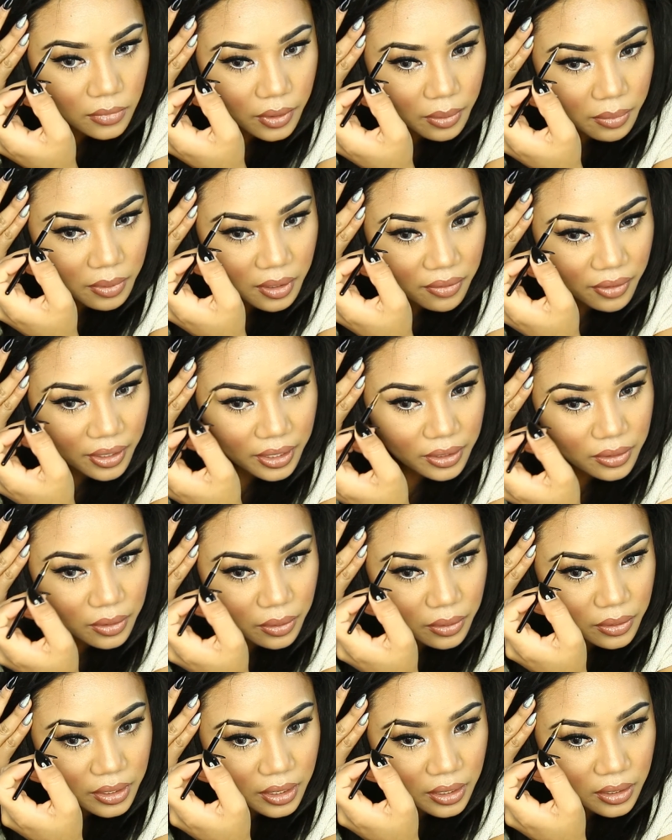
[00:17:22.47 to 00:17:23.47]
I mean, if I
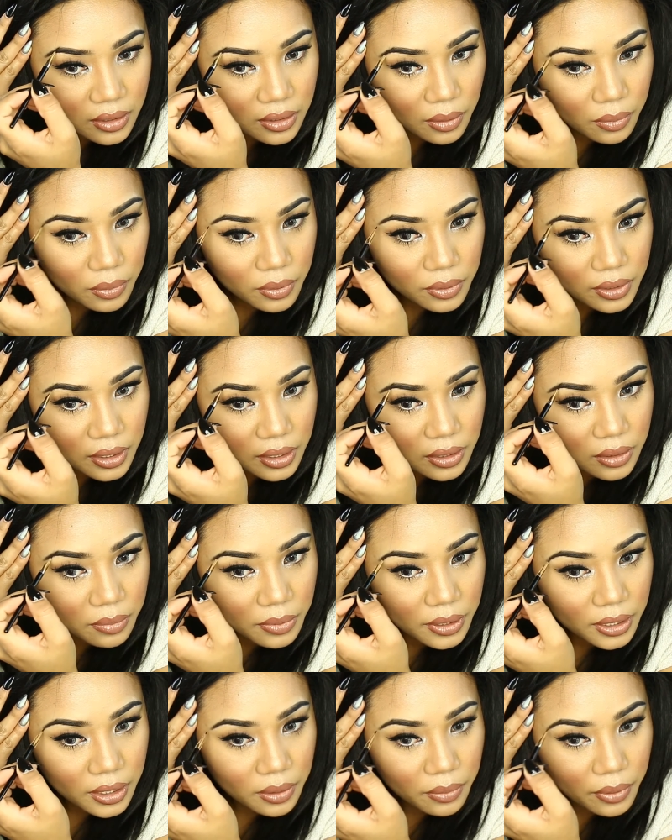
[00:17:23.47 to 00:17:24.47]
don't say it, someone will say it to
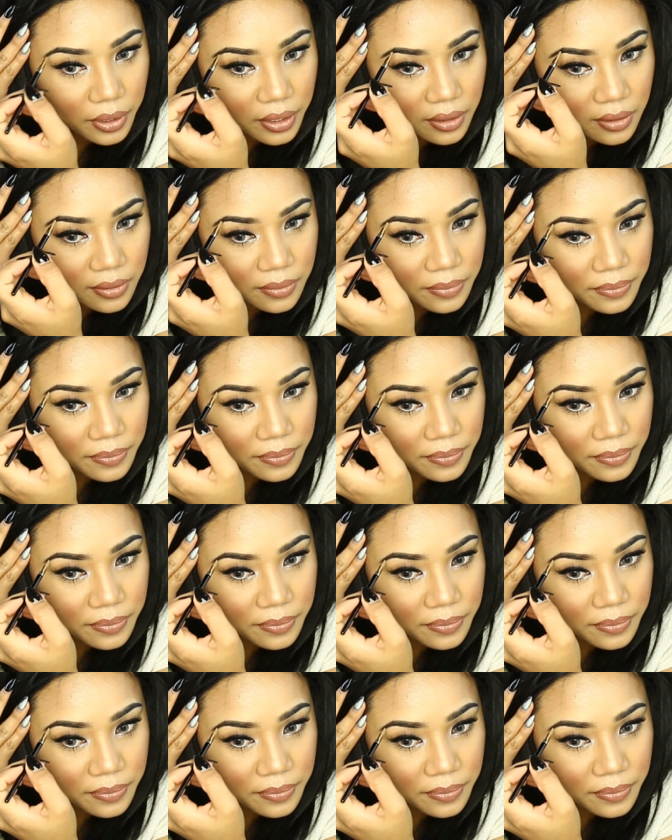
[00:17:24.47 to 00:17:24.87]
me anyway.